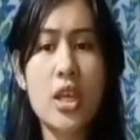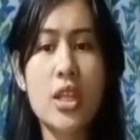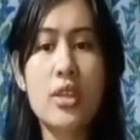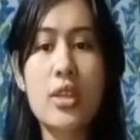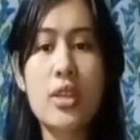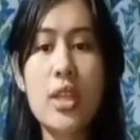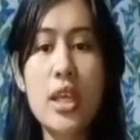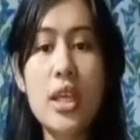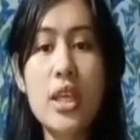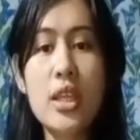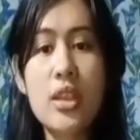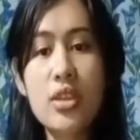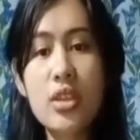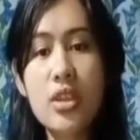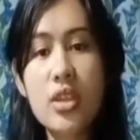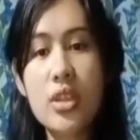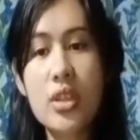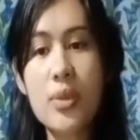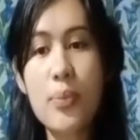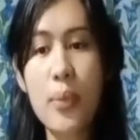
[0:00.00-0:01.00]
The
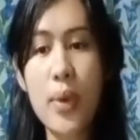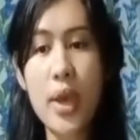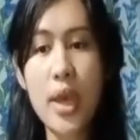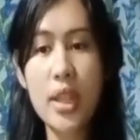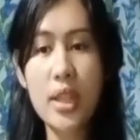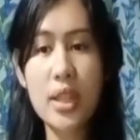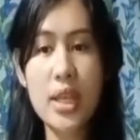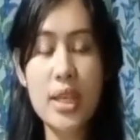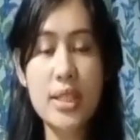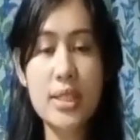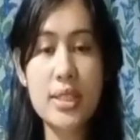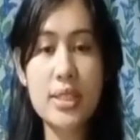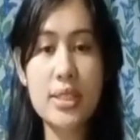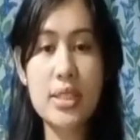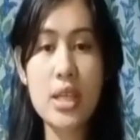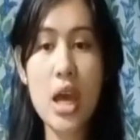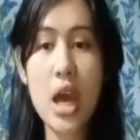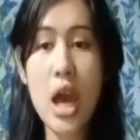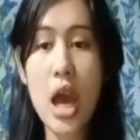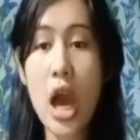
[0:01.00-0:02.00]
interdependence,
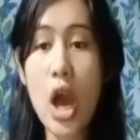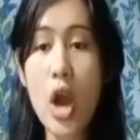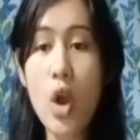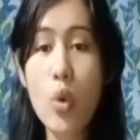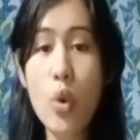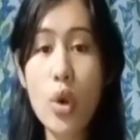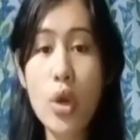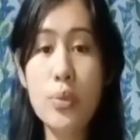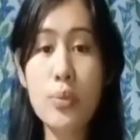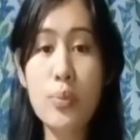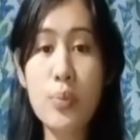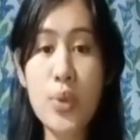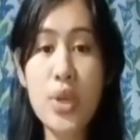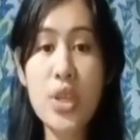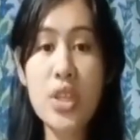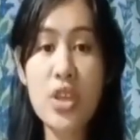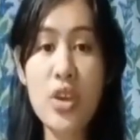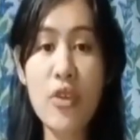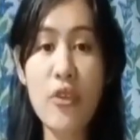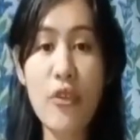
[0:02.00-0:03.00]
how one
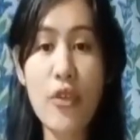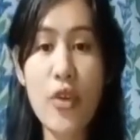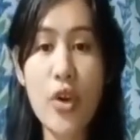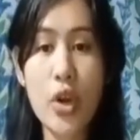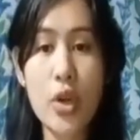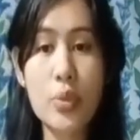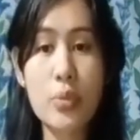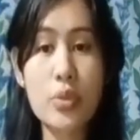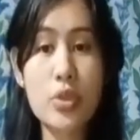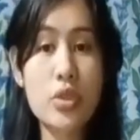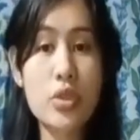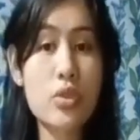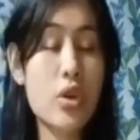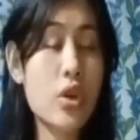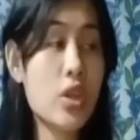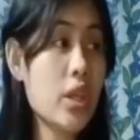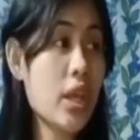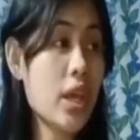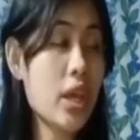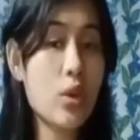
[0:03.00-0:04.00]
media forms
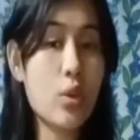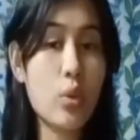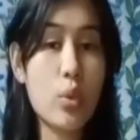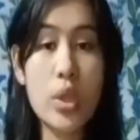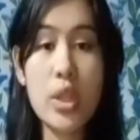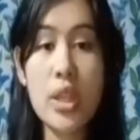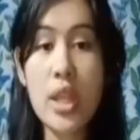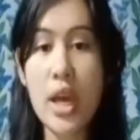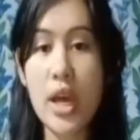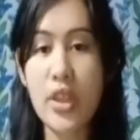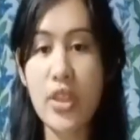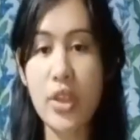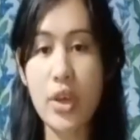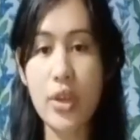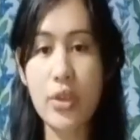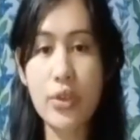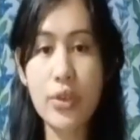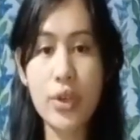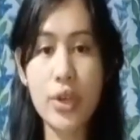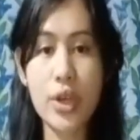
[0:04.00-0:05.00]
connect with
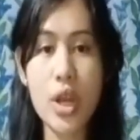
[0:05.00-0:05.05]
another,